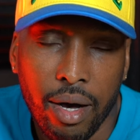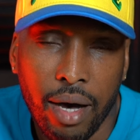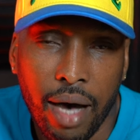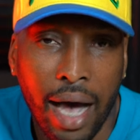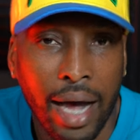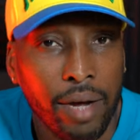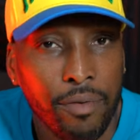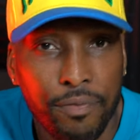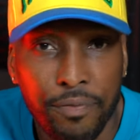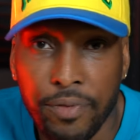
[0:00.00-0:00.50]

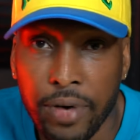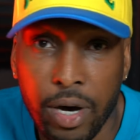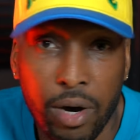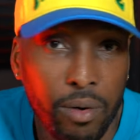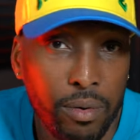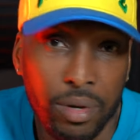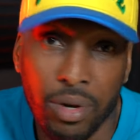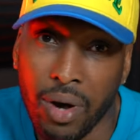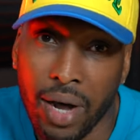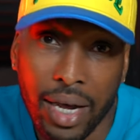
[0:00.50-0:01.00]
I
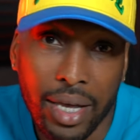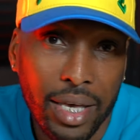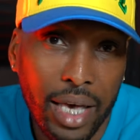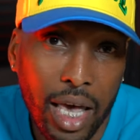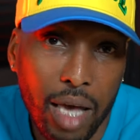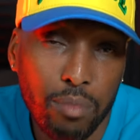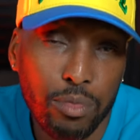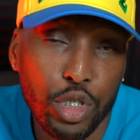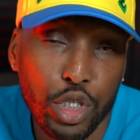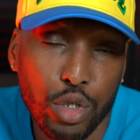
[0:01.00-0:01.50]
felt, you know, I
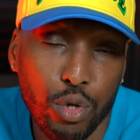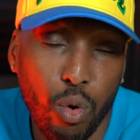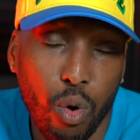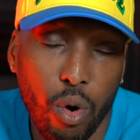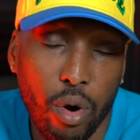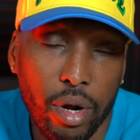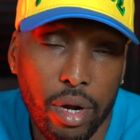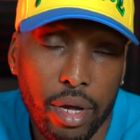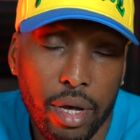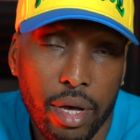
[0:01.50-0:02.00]
came
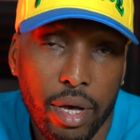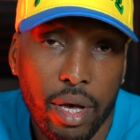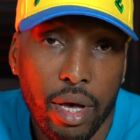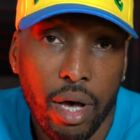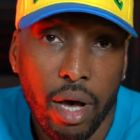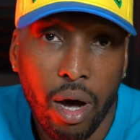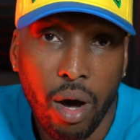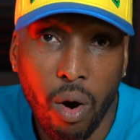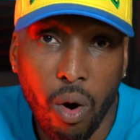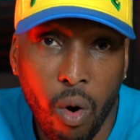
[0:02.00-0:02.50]
short
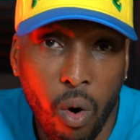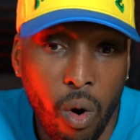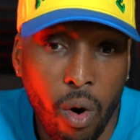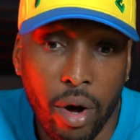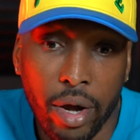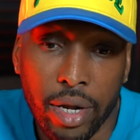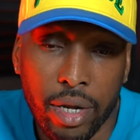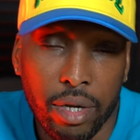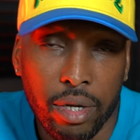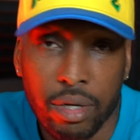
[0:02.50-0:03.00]

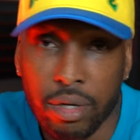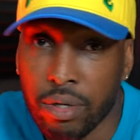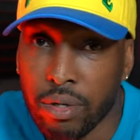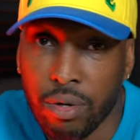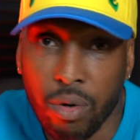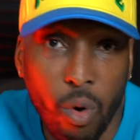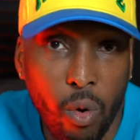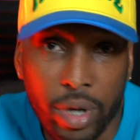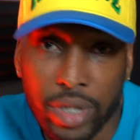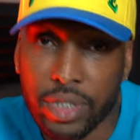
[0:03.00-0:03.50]
on
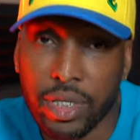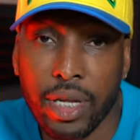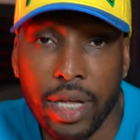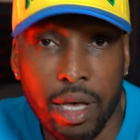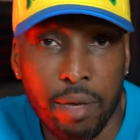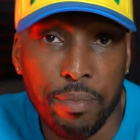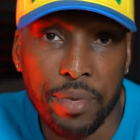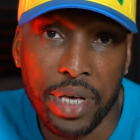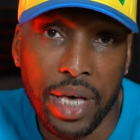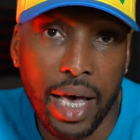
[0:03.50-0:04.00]
going to the
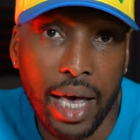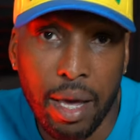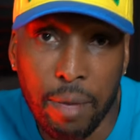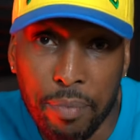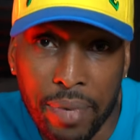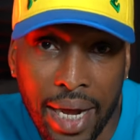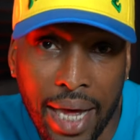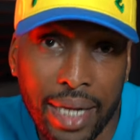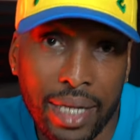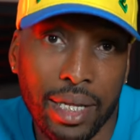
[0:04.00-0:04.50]
NBA,
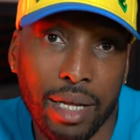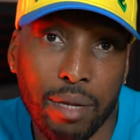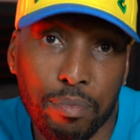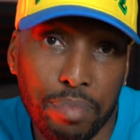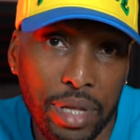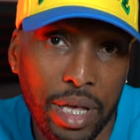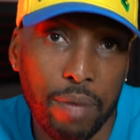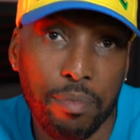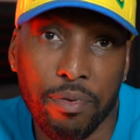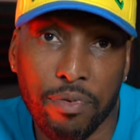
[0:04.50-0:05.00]
but I did
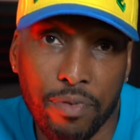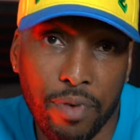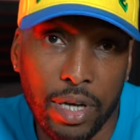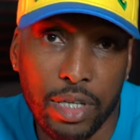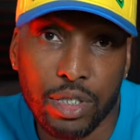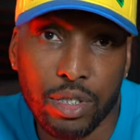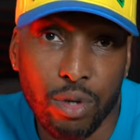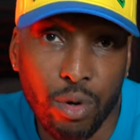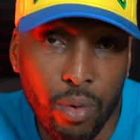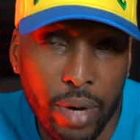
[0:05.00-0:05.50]
play
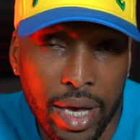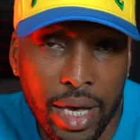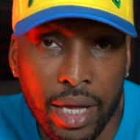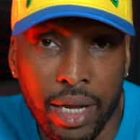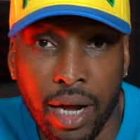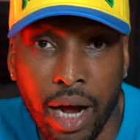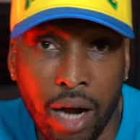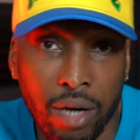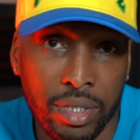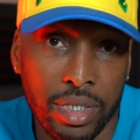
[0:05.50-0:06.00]
professional in
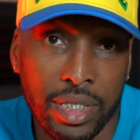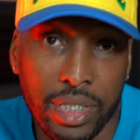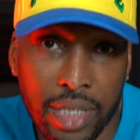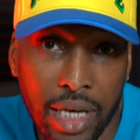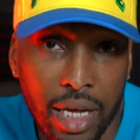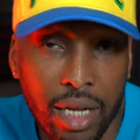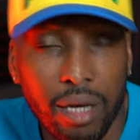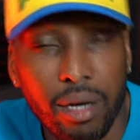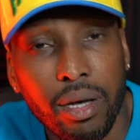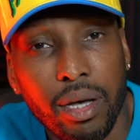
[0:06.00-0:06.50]

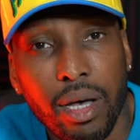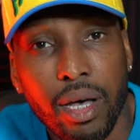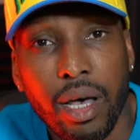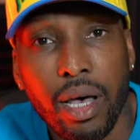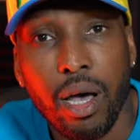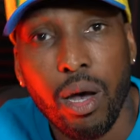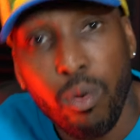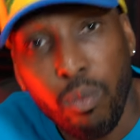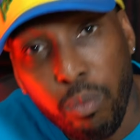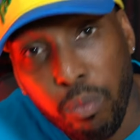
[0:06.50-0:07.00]
Argentina.
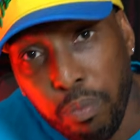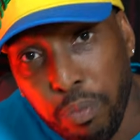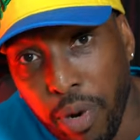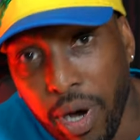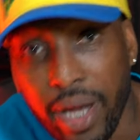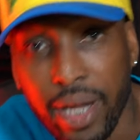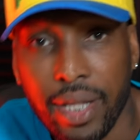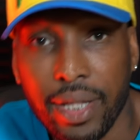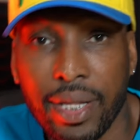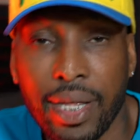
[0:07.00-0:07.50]

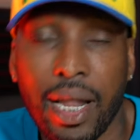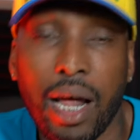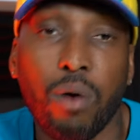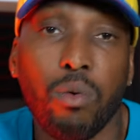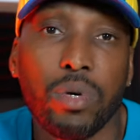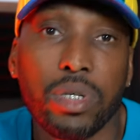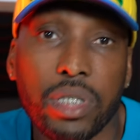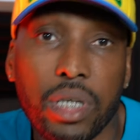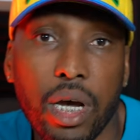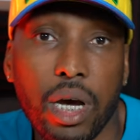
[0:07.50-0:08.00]
But then I
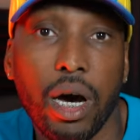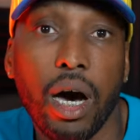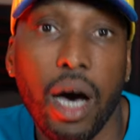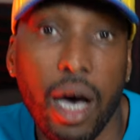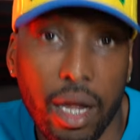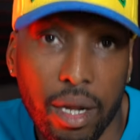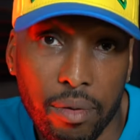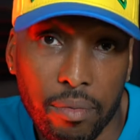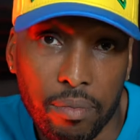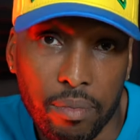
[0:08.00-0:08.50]
was
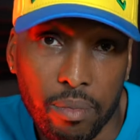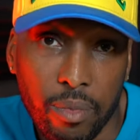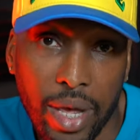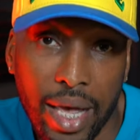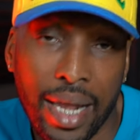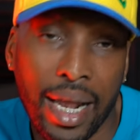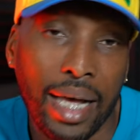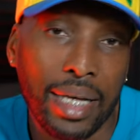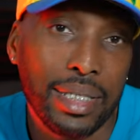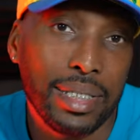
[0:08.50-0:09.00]
cut
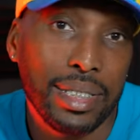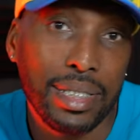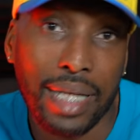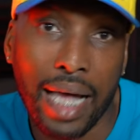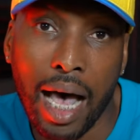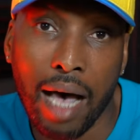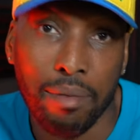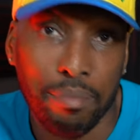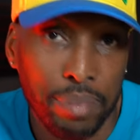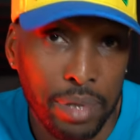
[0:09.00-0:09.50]
and I
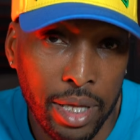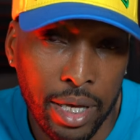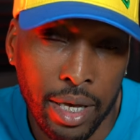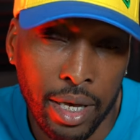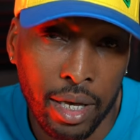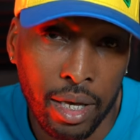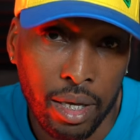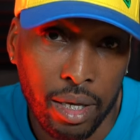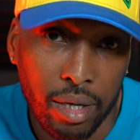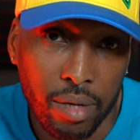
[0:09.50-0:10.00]
stopped
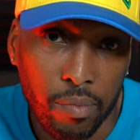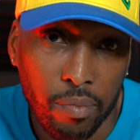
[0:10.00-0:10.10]
playing.